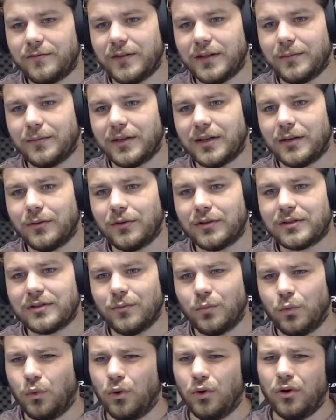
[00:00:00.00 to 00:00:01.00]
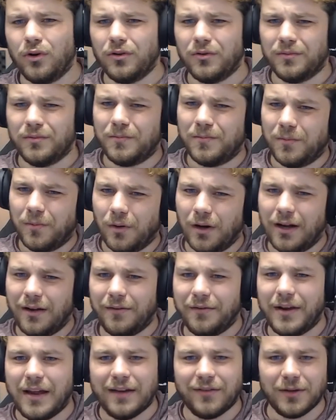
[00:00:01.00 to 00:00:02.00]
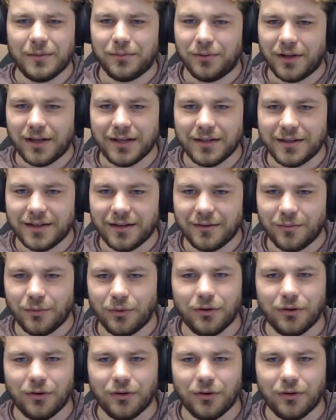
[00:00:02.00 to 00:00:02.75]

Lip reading: feed me, what's War? I've never played it.